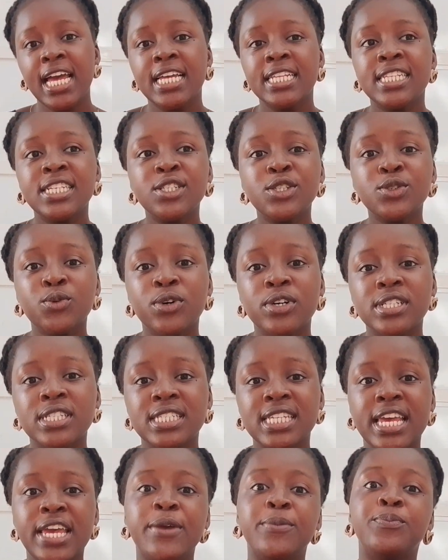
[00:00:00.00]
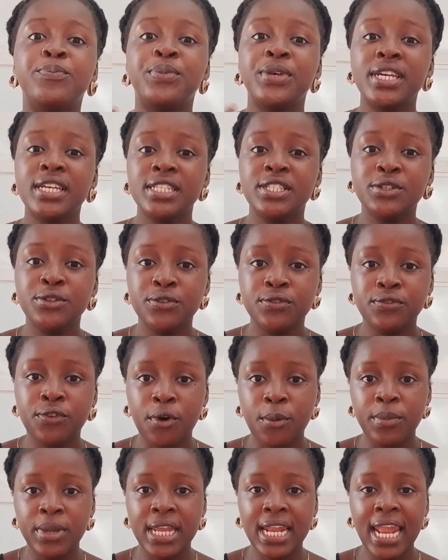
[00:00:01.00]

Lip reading: this was a big deal for me.